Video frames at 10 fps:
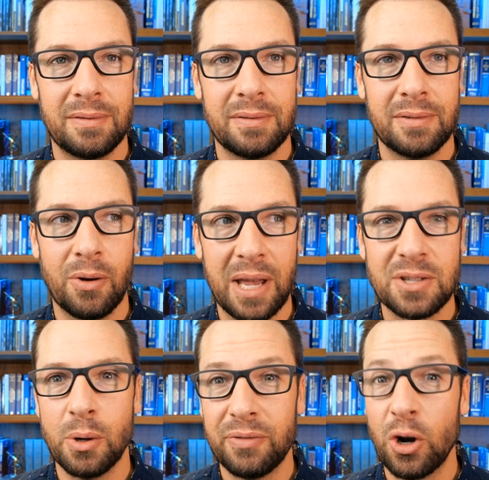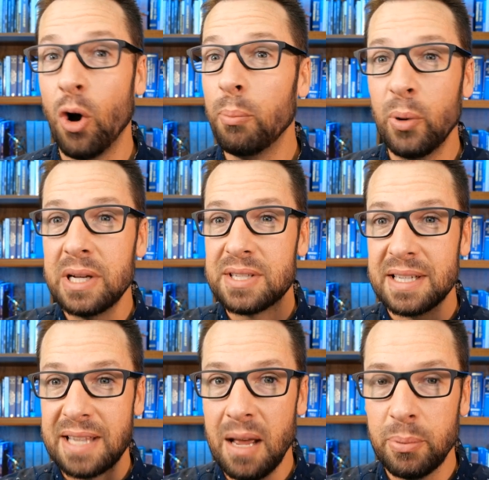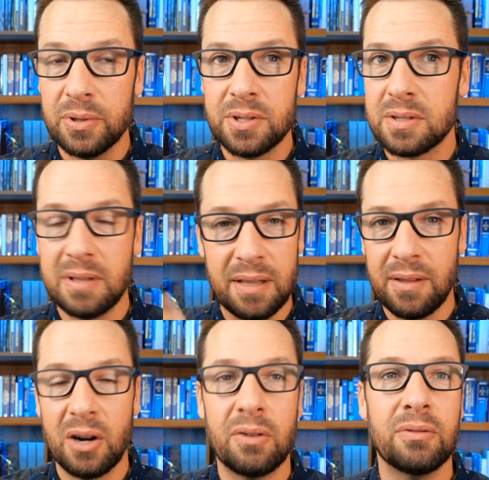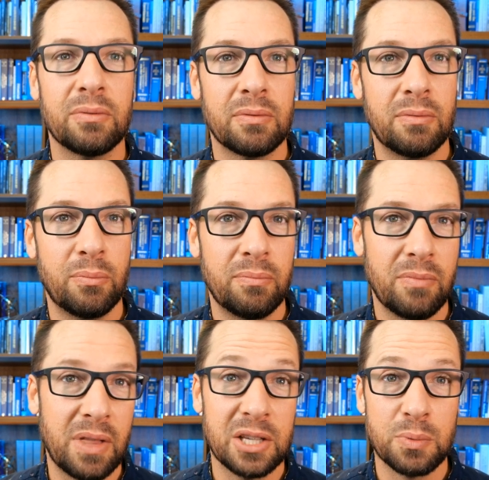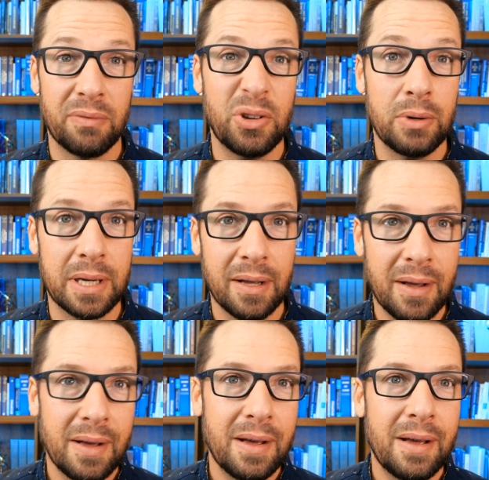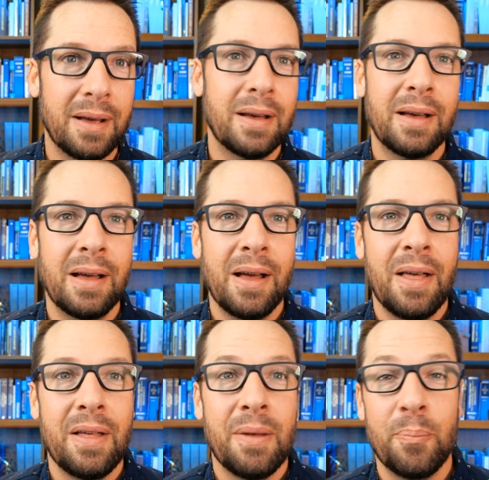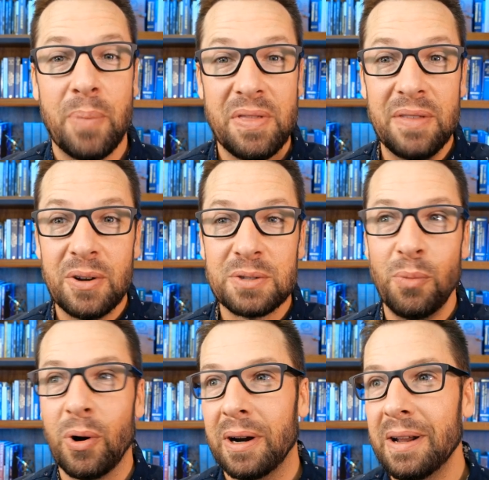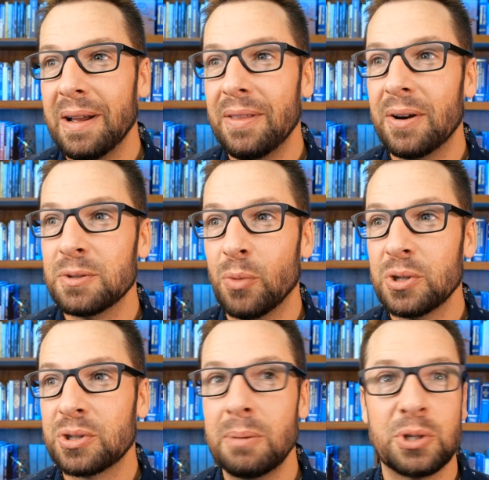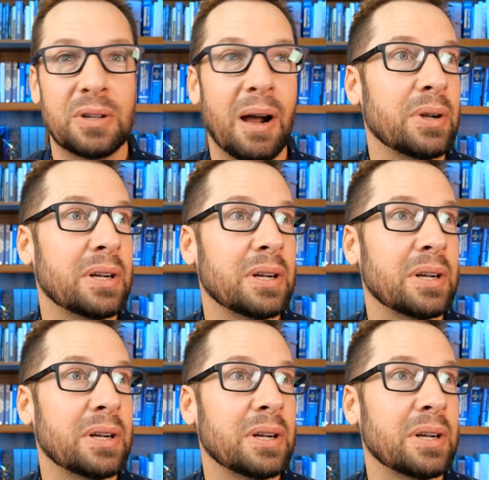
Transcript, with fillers: Okay, so if their whole point is examples, then their thing is refuted. But then there's more. There's more Scripture I want to